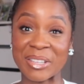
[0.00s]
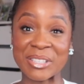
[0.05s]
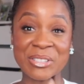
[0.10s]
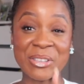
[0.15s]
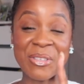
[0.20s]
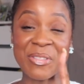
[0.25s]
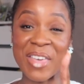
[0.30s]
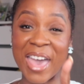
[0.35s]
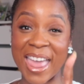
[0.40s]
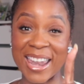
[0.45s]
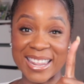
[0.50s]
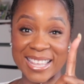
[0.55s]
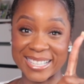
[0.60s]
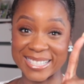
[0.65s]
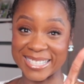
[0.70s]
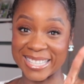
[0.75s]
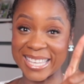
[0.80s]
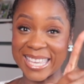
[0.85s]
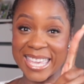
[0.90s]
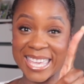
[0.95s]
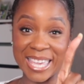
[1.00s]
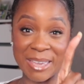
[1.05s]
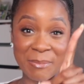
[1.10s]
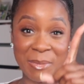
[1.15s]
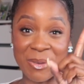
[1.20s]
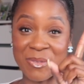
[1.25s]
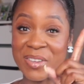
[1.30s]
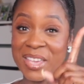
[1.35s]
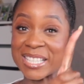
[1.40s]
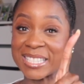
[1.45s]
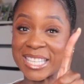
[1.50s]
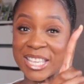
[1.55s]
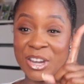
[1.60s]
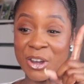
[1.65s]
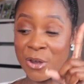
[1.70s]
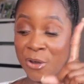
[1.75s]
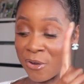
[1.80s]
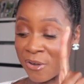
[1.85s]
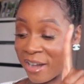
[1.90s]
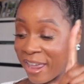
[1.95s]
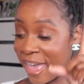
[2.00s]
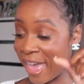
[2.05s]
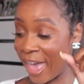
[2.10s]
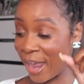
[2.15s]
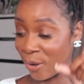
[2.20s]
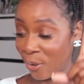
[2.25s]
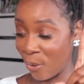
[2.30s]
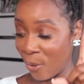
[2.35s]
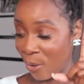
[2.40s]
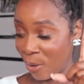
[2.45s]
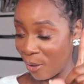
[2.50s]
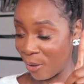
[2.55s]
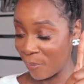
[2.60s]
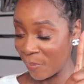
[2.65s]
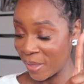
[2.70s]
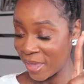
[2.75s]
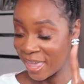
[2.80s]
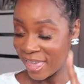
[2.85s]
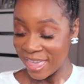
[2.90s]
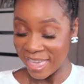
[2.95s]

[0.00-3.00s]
So that is the key. My feet didn't hurt at all.